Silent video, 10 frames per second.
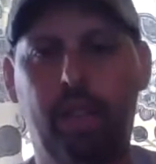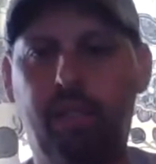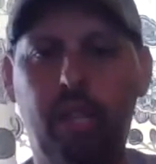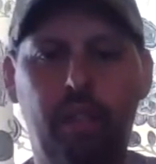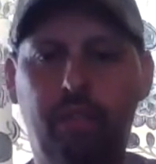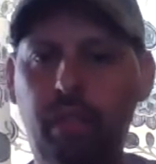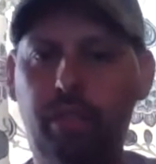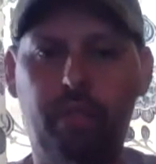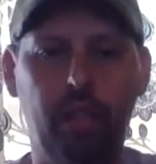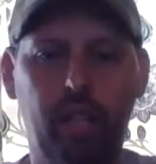If
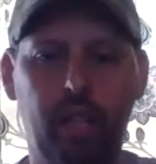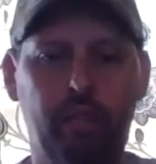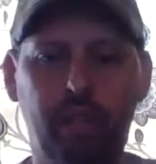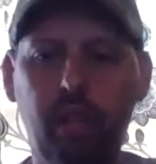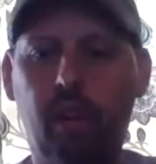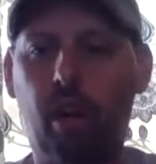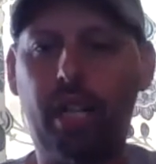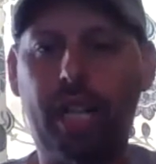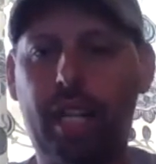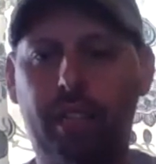you've already
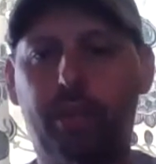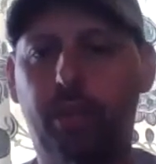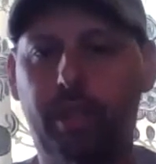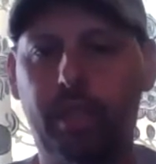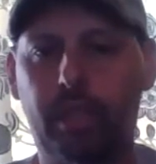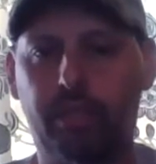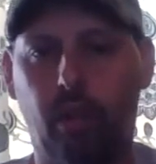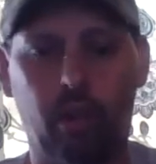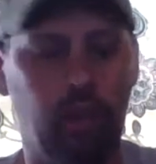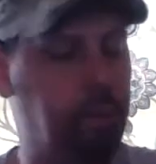got into it this
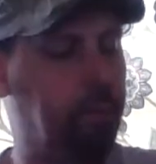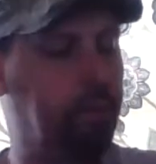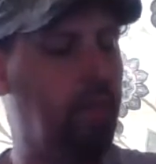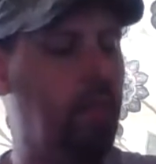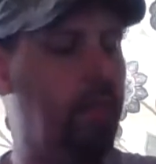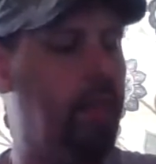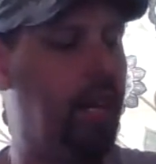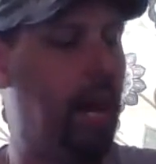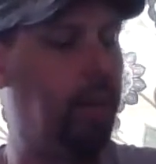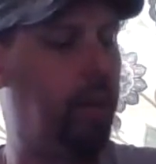far, then
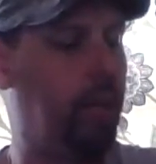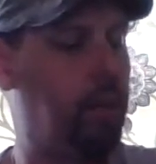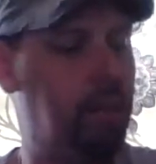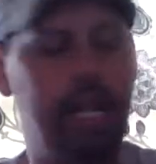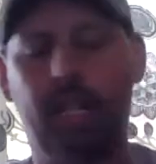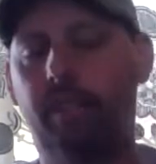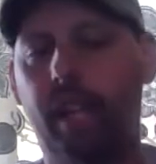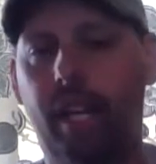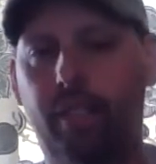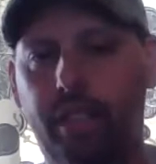I would recommend
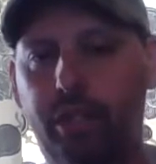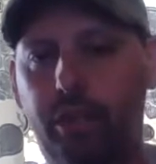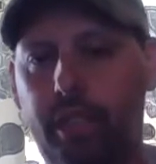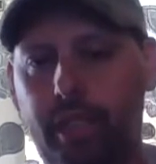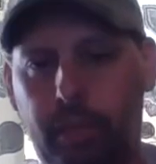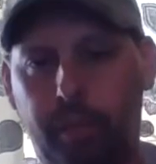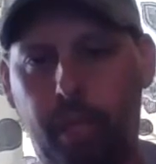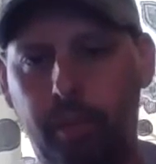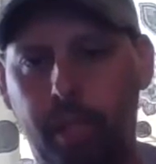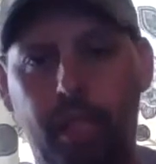that you just
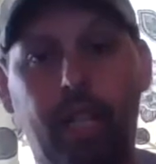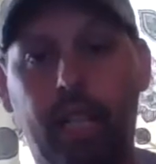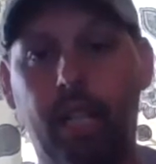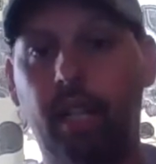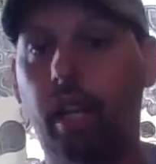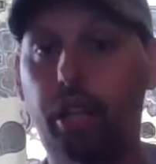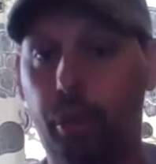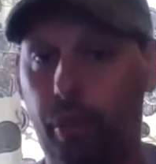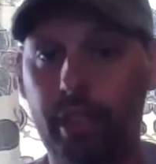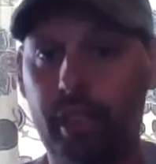experiment. Again, your
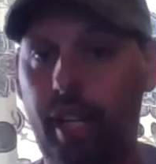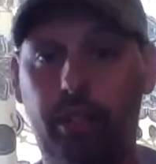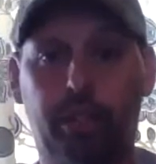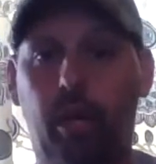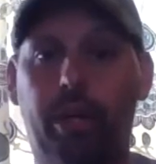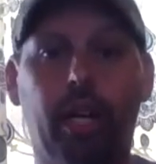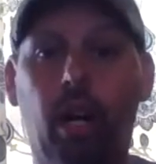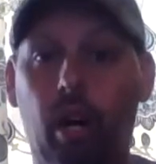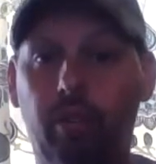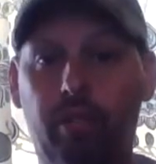resonator's already
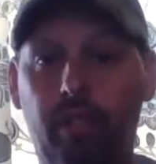off.